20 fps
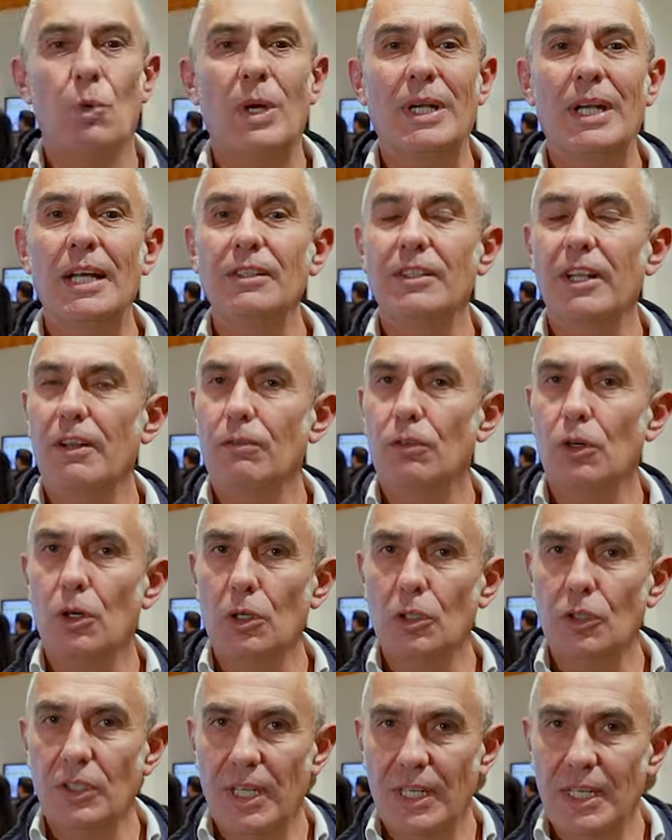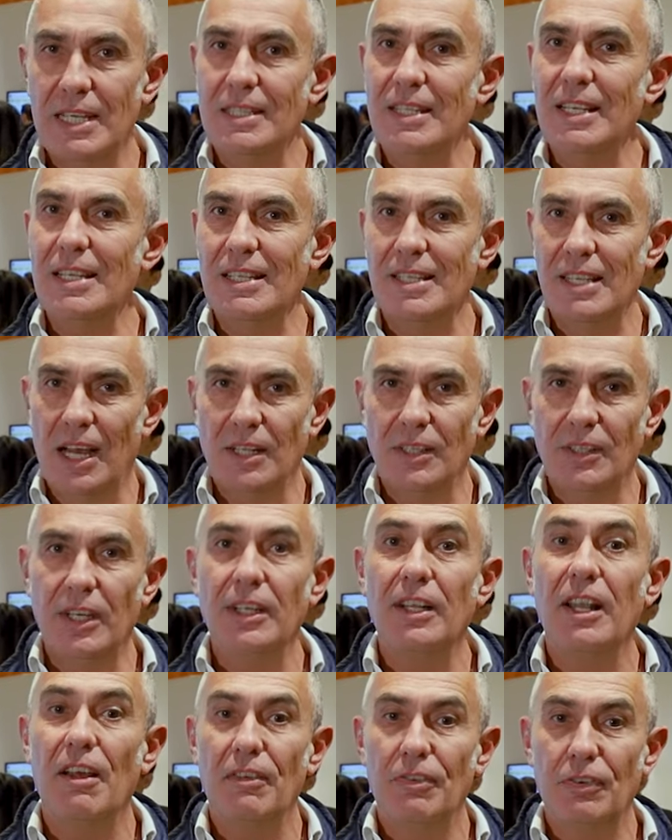one hundred volt and six
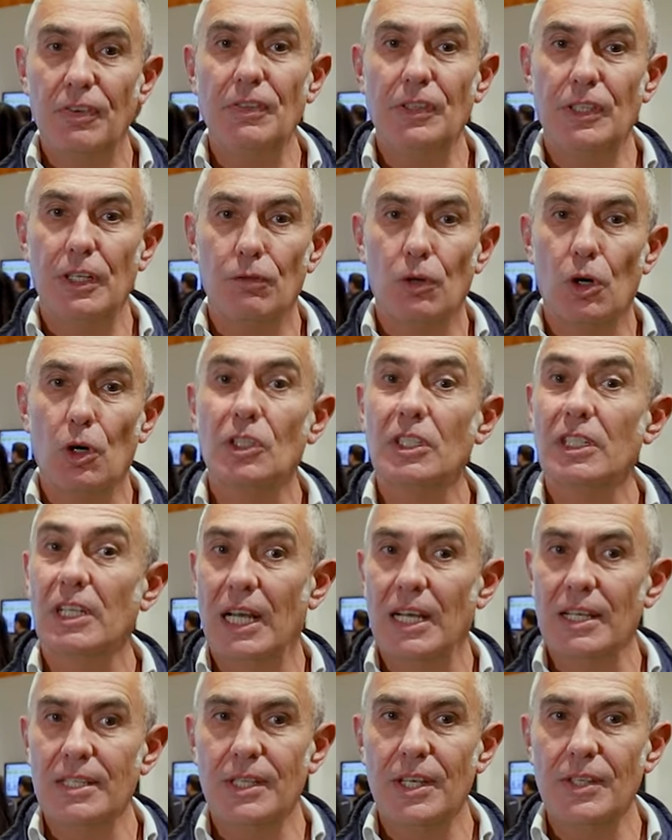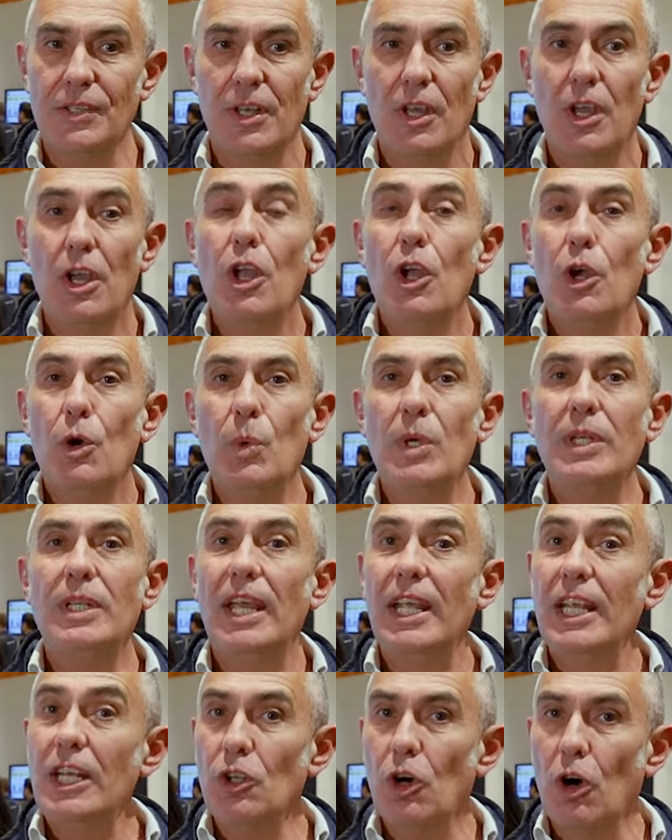hundred fifty volt classes with
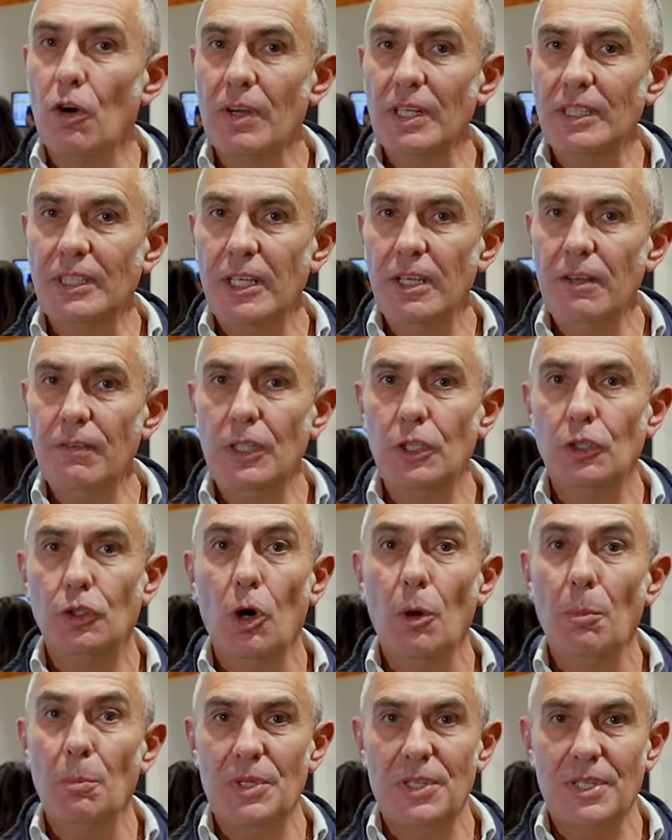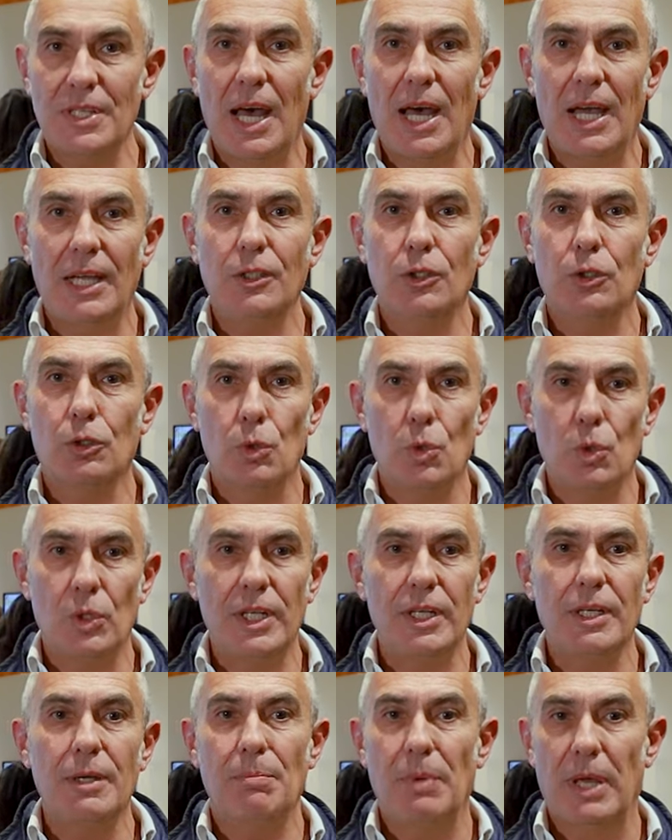innovative top-side
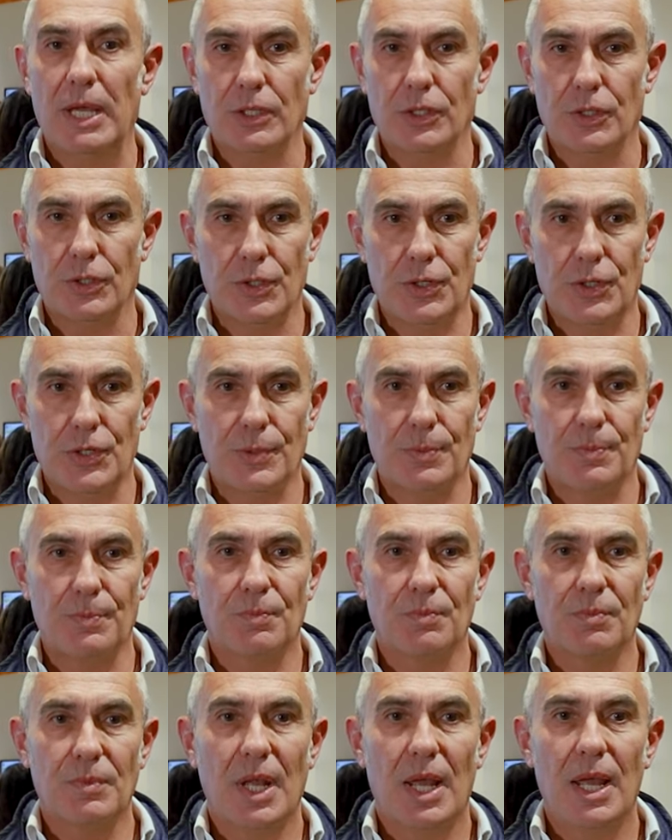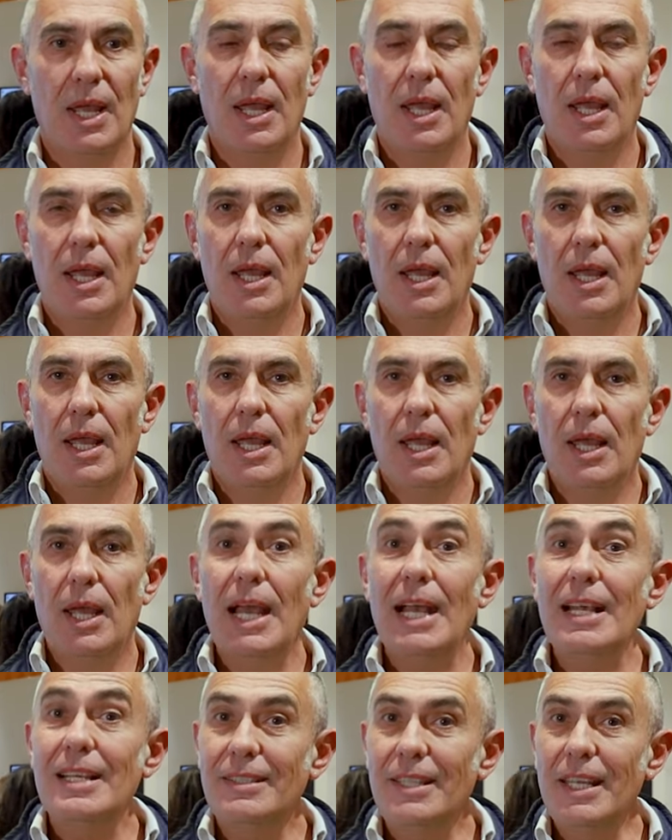cooling packages.
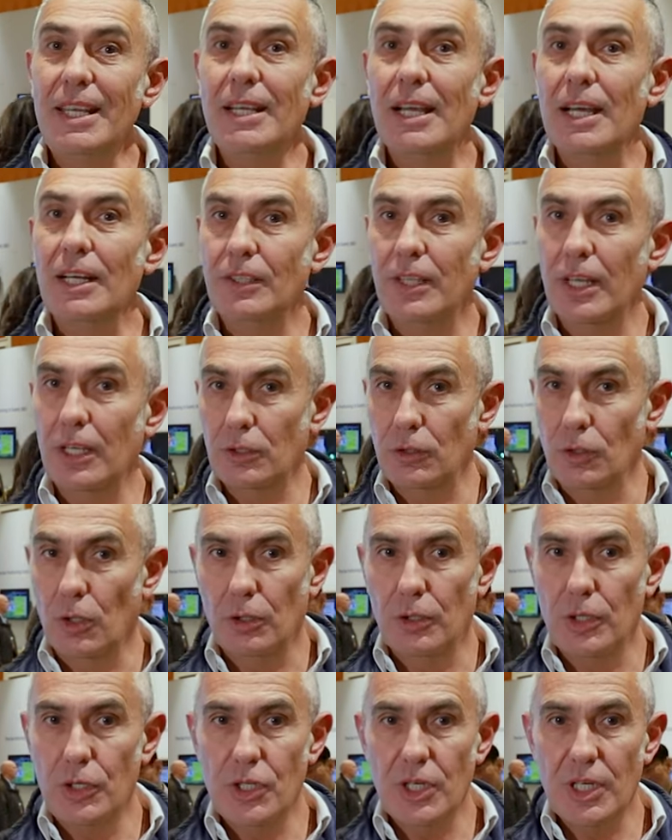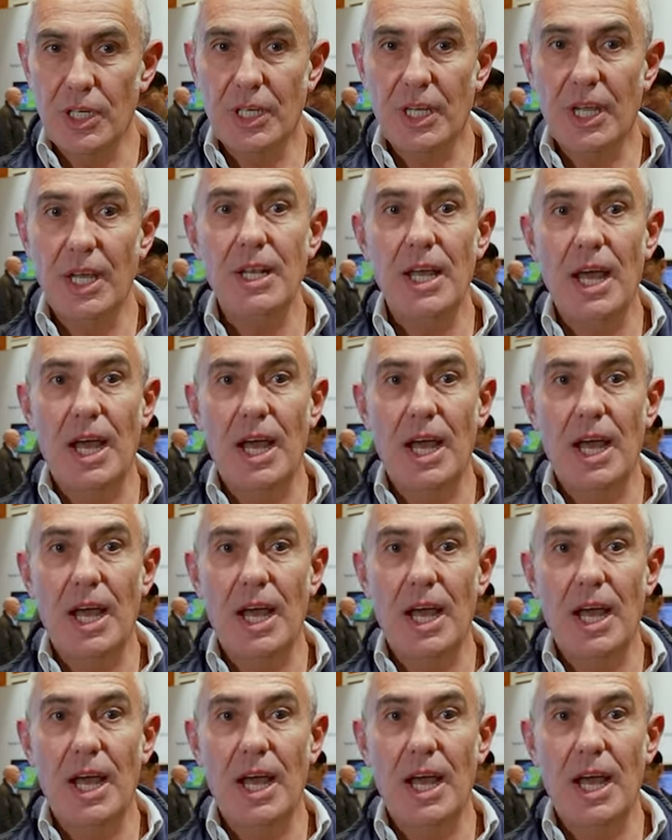S T GaN technology can